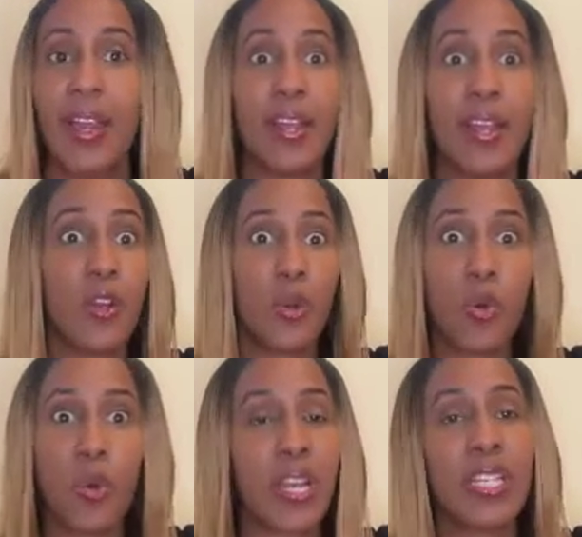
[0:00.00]
And
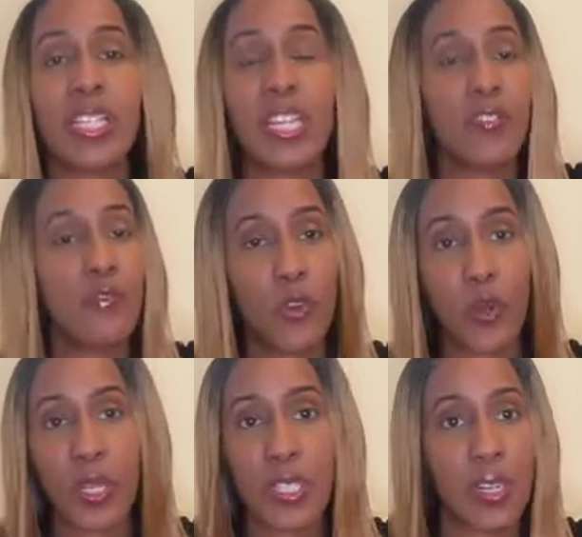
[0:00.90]
Nonku can easily
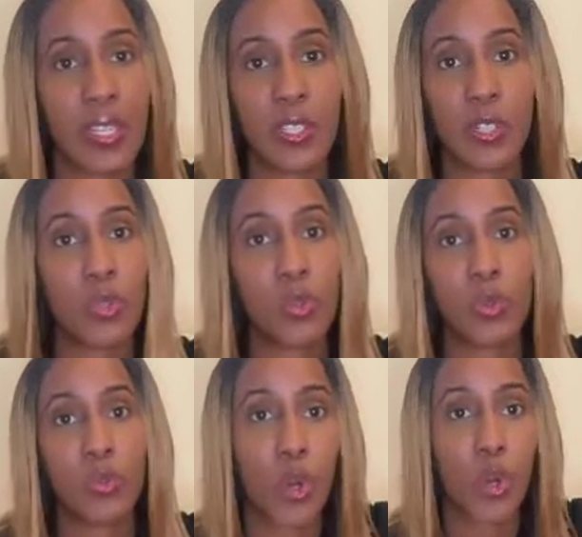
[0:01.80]
influence us
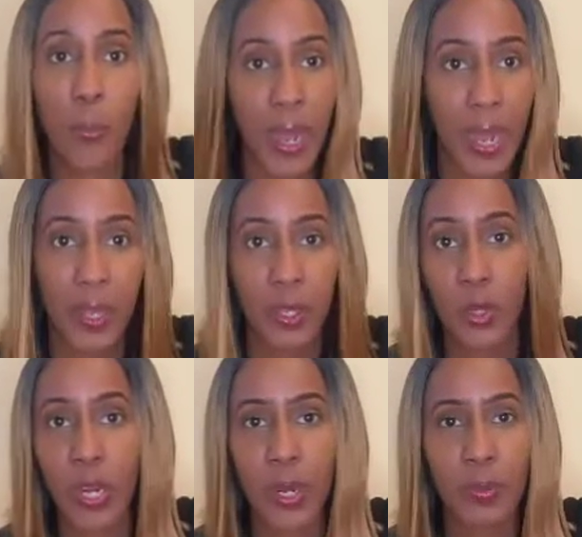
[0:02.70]
to drop her. You know
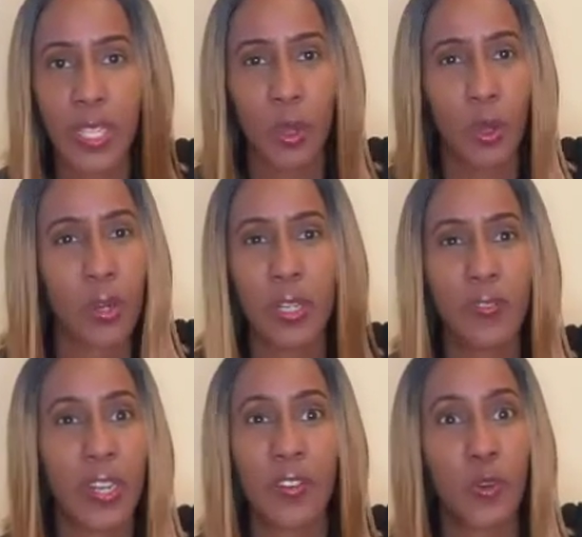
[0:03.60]
what I'm saying? Or
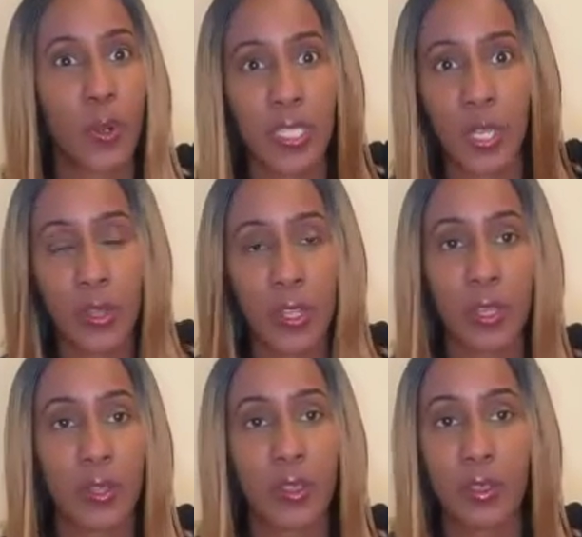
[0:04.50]
even influence how to
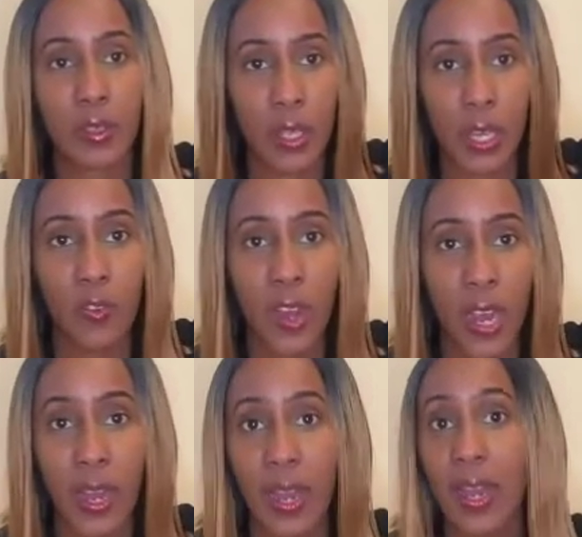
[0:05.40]
think of
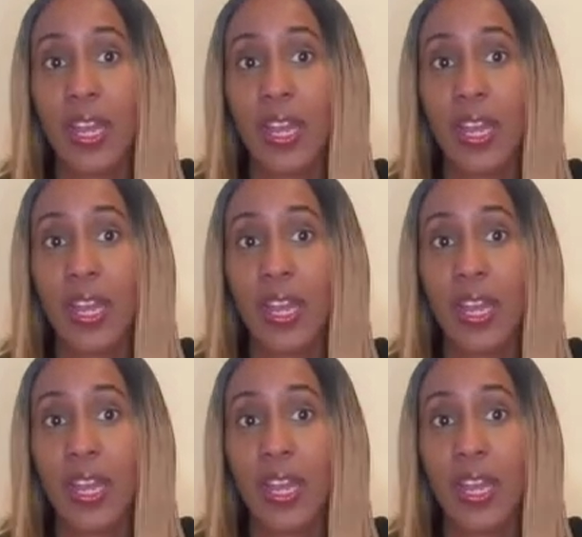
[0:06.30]
her.